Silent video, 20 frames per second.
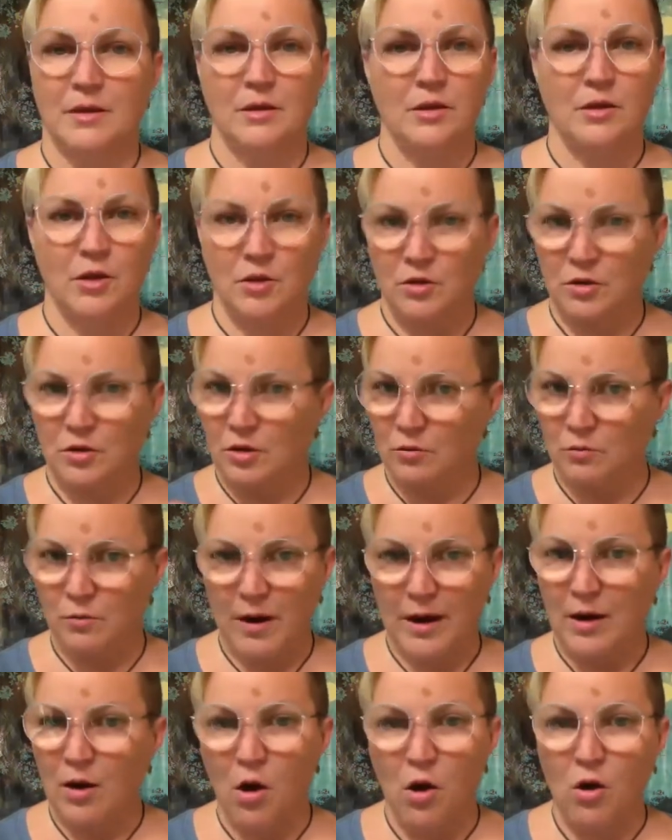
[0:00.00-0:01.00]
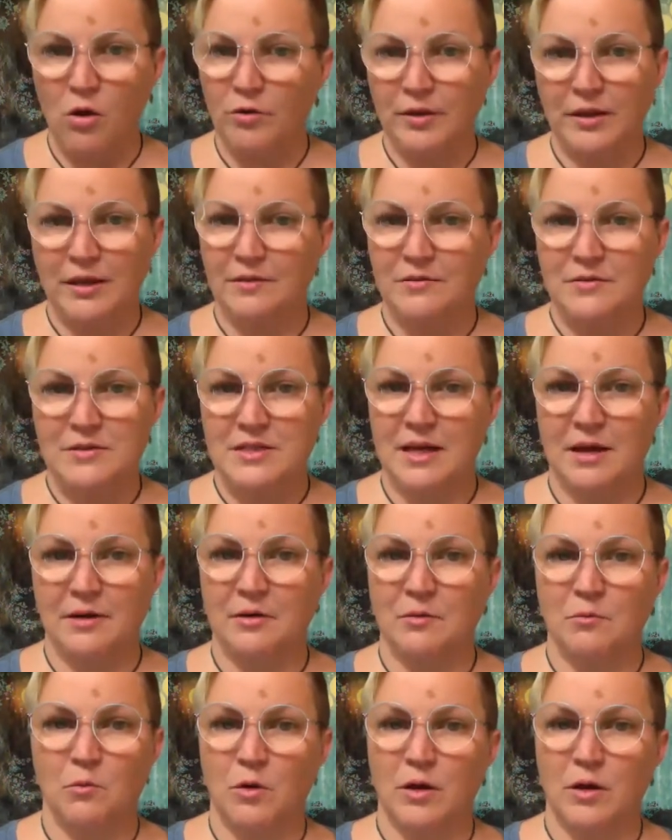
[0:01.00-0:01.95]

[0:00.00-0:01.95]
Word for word: You know, you could write all the gifts down in